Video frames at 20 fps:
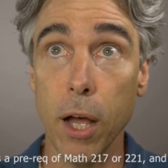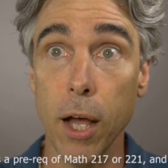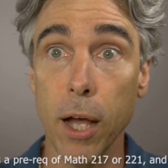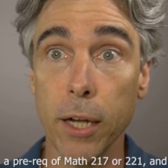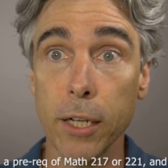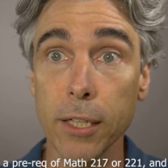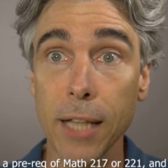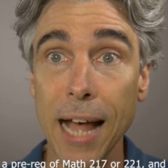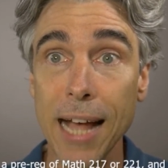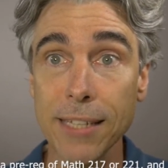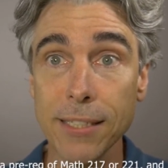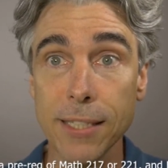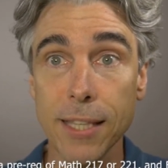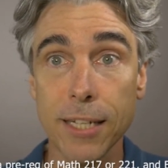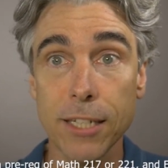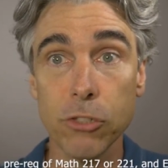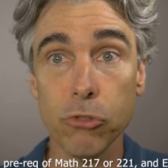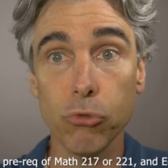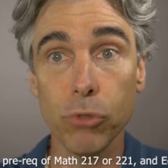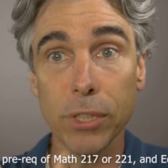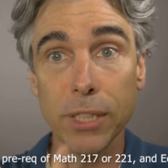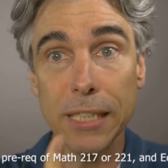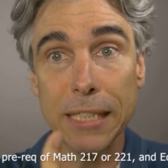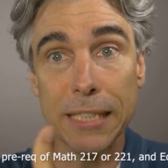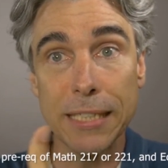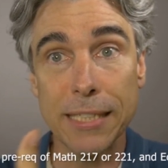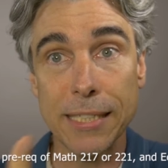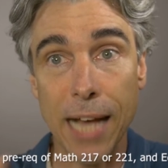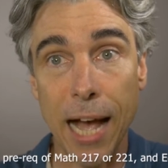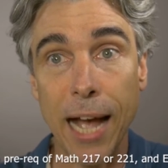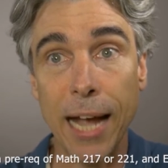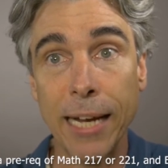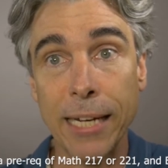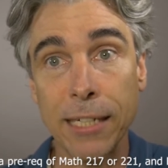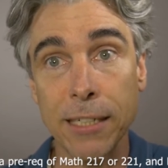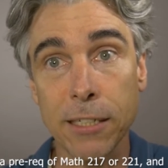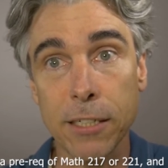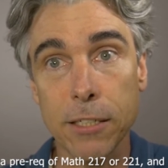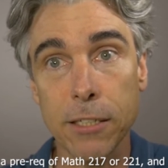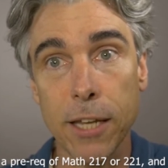class that is really
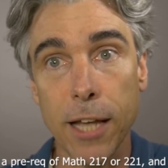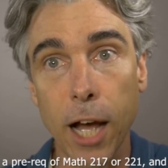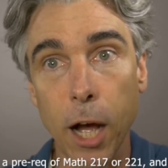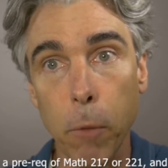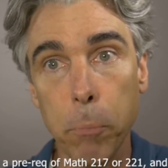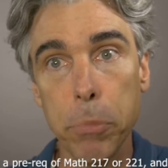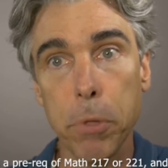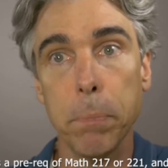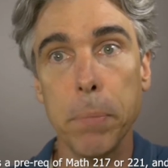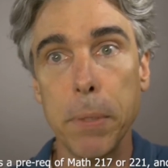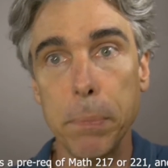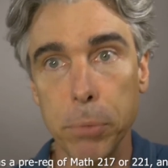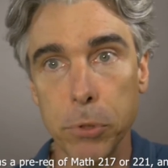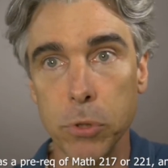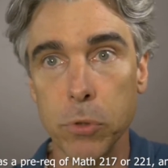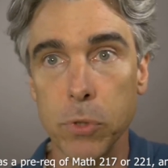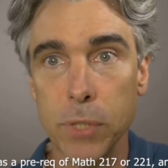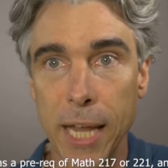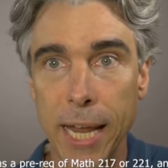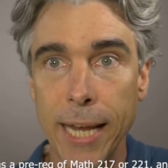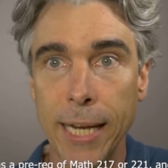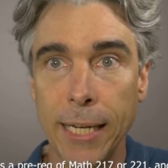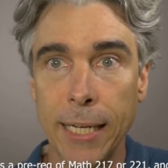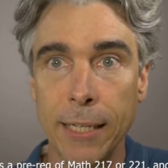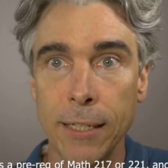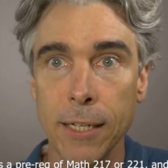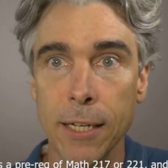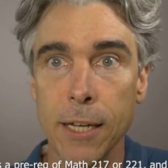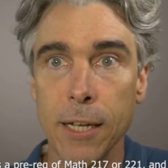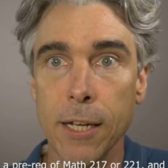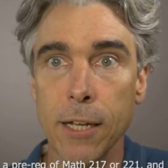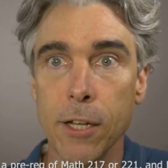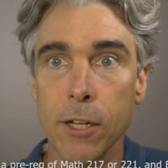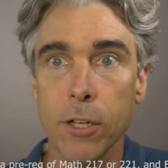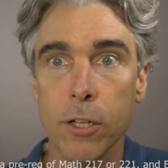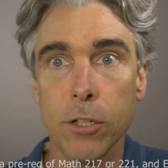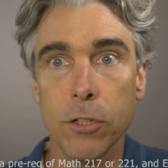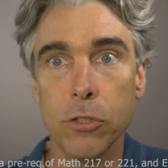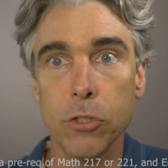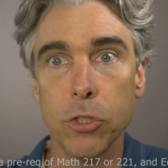designed to help the people who take it
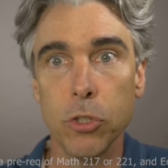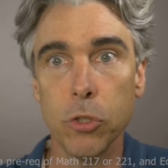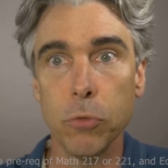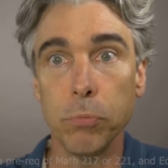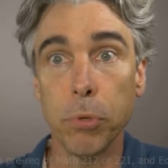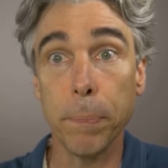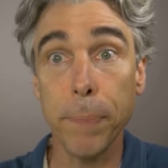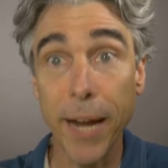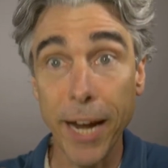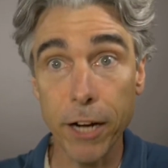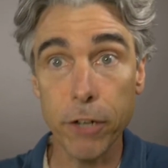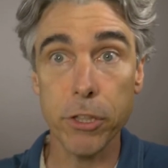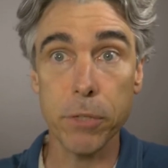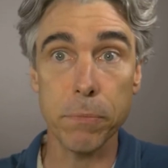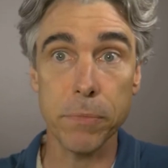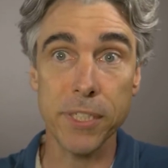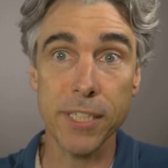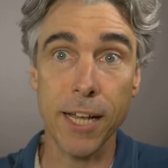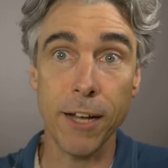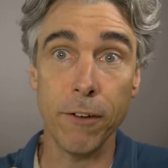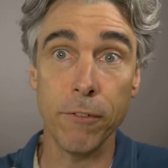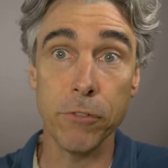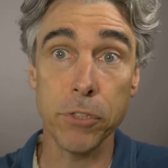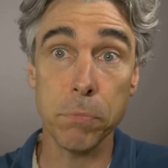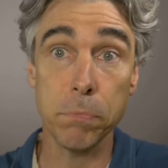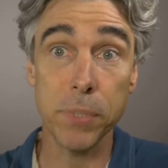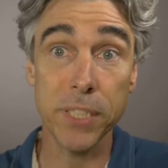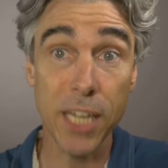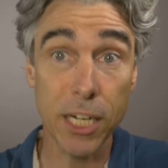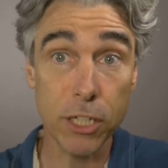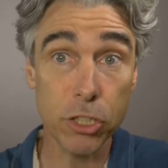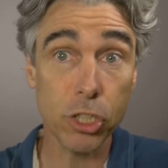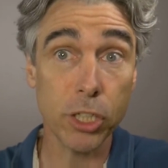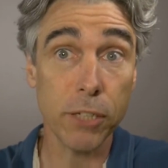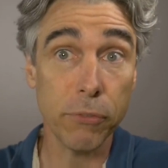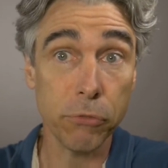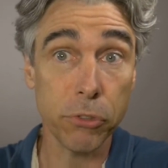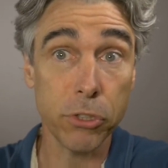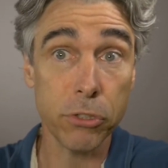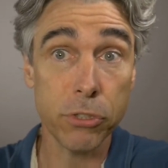to prepare themselves
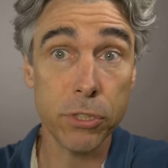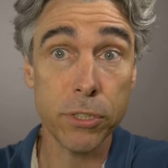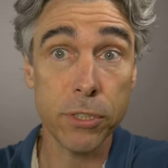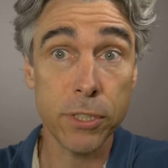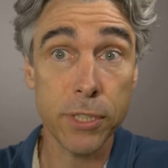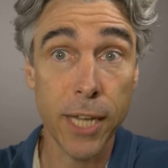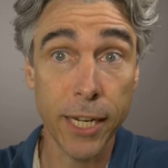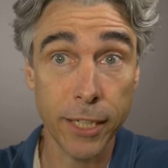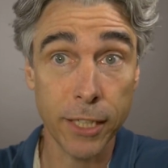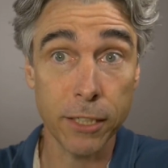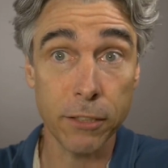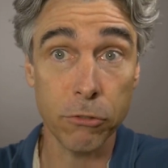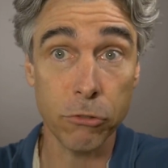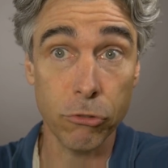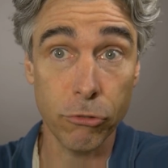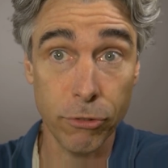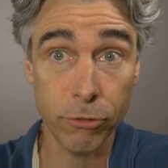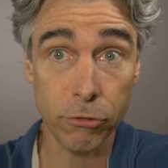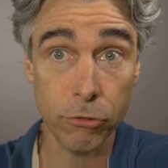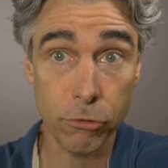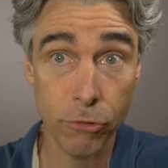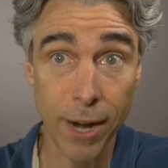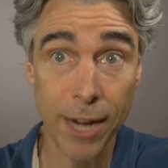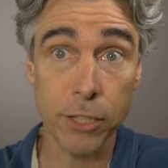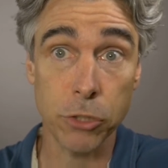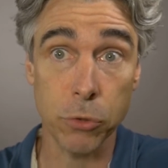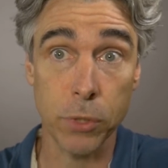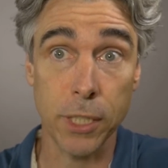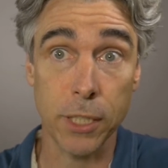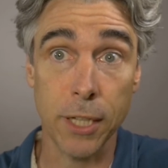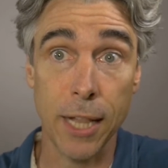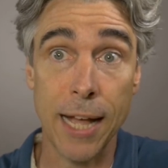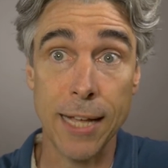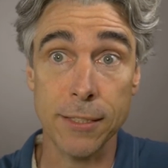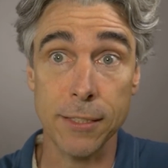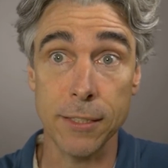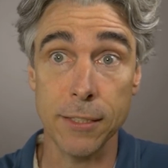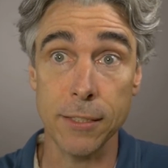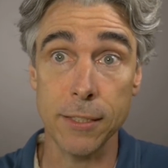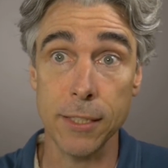potentially for taking graduate
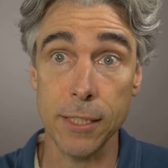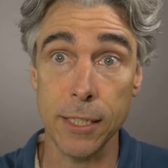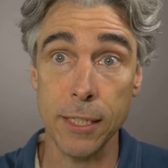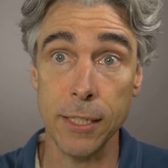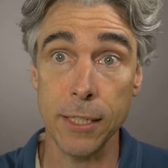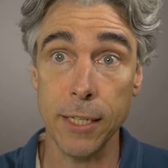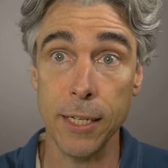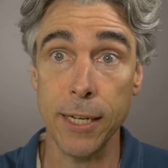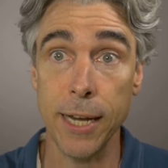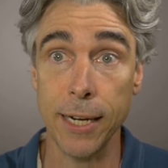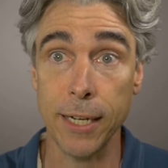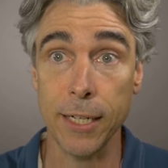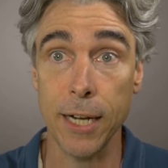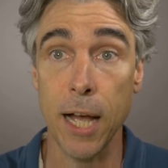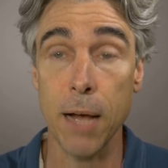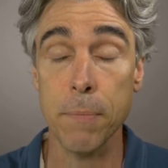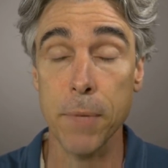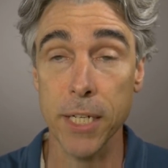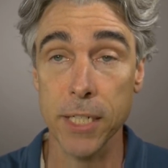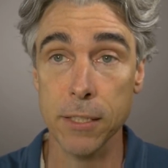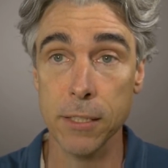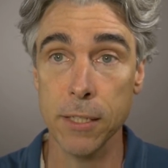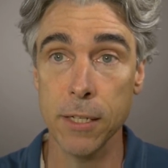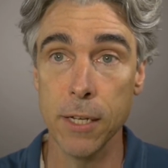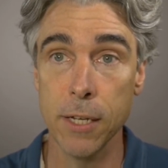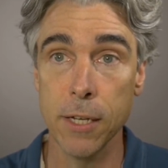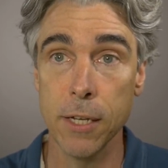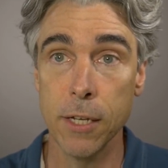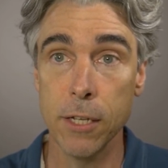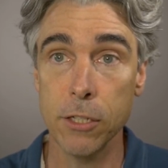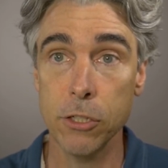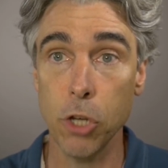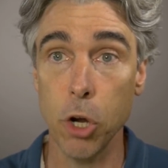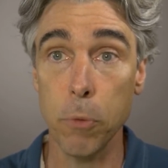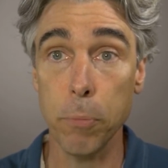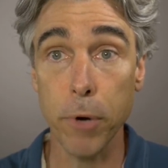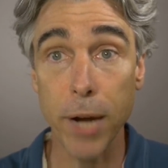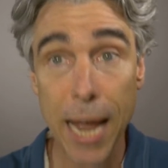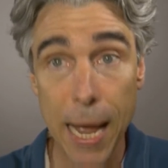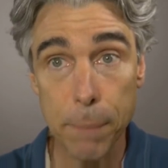classes in economics. So
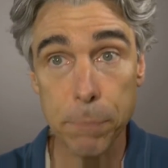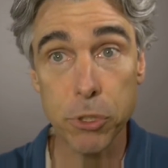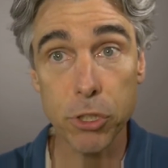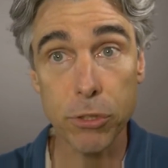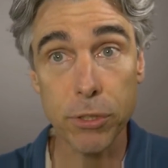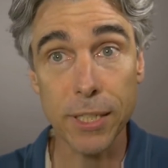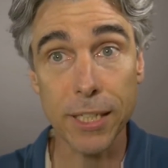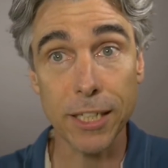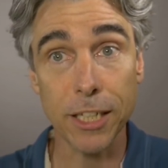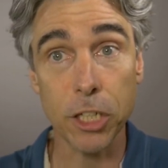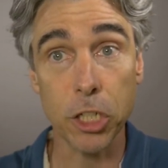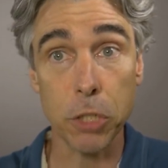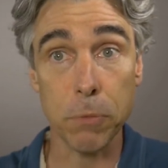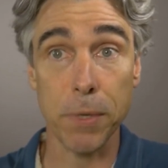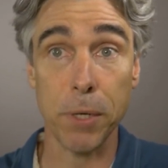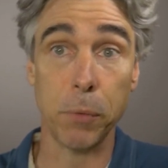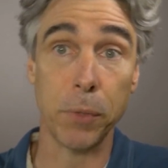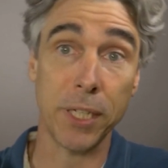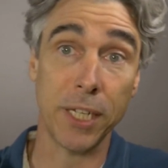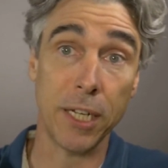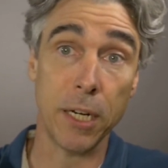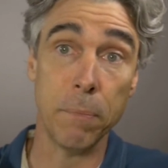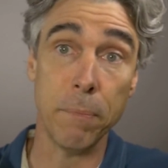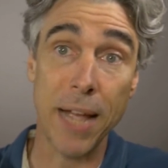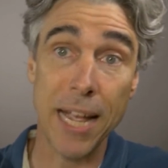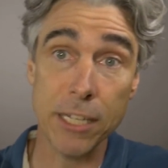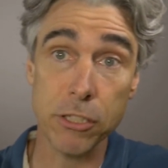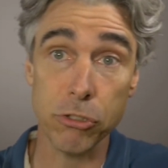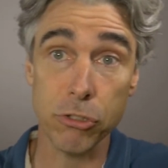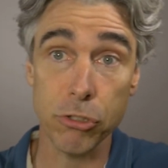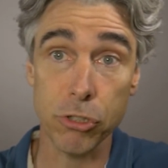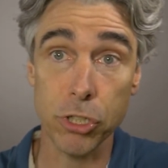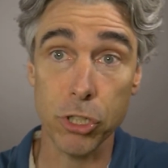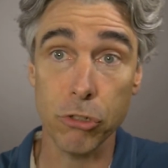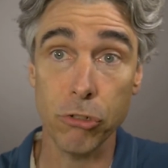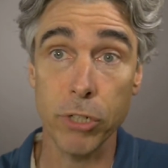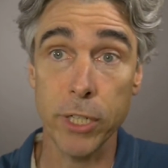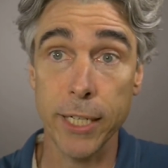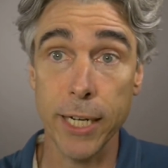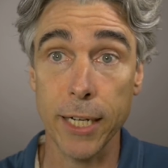perhaps you're thinking you might want to get a master's
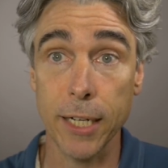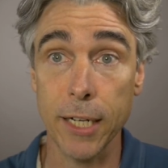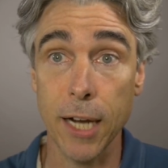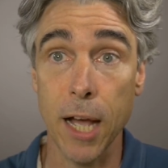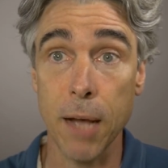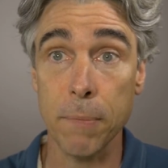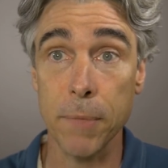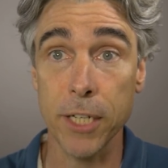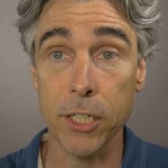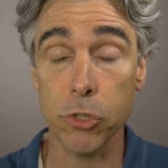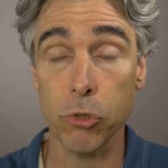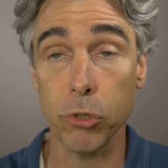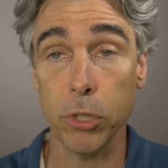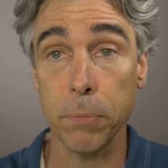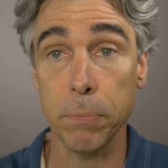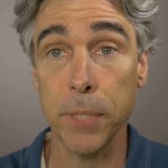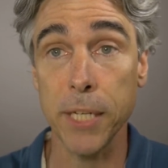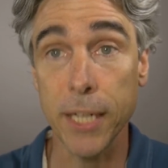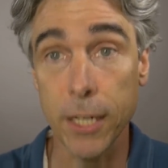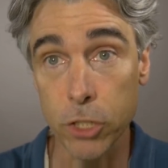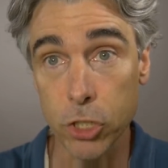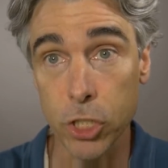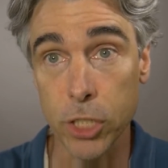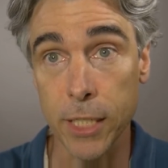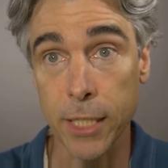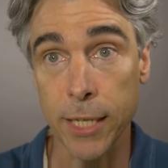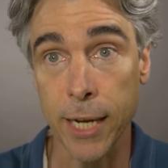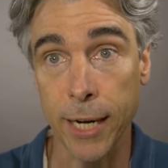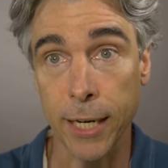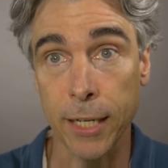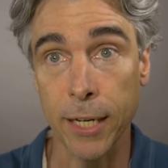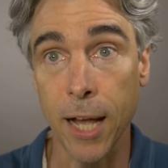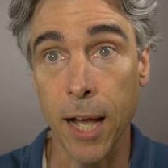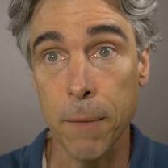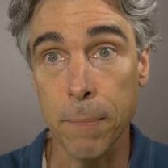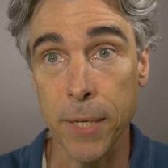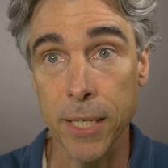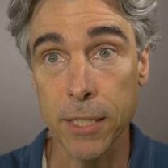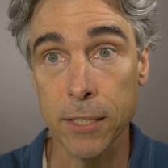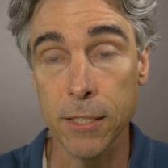degree in economics or a PhD in
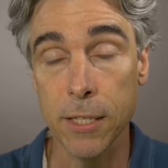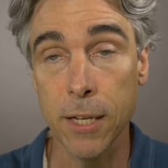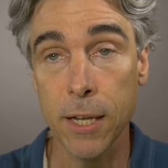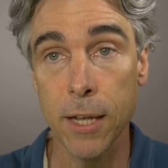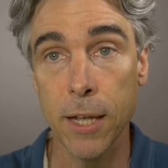economics.